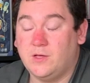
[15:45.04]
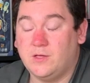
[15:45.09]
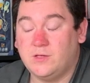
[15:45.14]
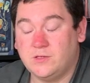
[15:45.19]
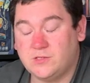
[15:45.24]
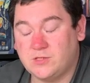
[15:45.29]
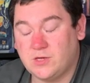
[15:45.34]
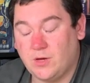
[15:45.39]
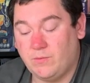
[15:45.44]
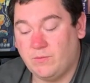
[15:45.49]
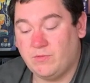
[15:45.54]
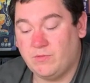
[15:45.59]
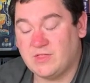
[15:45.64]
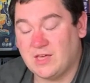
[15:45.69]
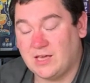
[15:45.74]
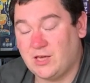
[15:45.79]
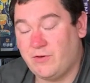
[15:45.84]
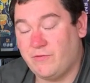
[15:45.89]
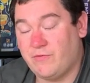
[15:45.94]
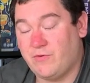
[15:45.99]
So
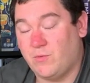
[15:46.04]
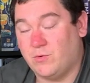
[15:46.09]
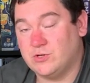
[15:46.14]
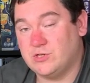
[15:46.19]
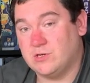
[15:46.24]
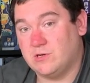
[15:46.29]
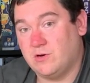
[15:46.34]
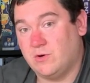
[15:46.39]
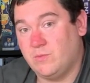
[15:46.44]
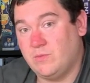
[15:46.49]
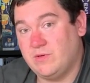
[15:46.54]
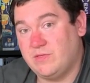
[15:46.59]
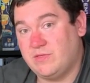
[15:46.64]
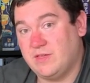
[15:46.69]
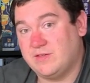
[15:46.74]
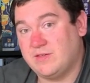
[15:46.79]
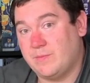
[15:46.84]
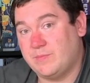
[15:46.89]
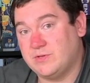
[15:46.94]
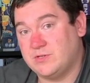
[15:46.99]
thank you for watching along with
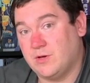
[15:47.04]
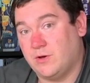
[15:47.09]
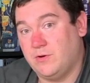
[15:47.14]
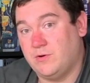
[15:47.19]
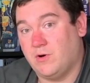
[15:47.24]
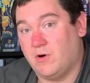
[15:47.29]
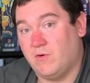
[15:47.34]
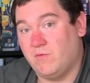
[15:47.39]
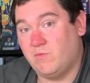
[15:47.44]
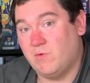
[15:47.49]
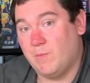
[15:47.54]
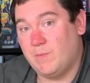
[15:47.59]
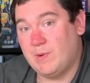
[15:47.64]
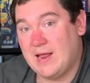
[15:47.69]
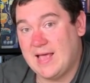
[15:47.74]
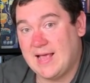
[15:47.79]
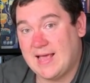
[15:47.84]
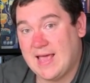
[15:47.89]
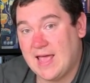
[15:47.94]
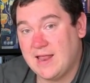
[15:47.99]
this episode of We'll
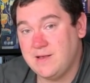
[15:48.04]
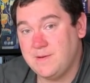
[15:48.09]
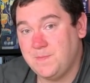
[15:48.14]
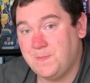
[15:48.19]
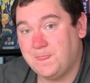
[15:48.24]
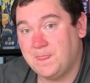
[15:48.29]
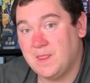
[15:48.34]
Play Again.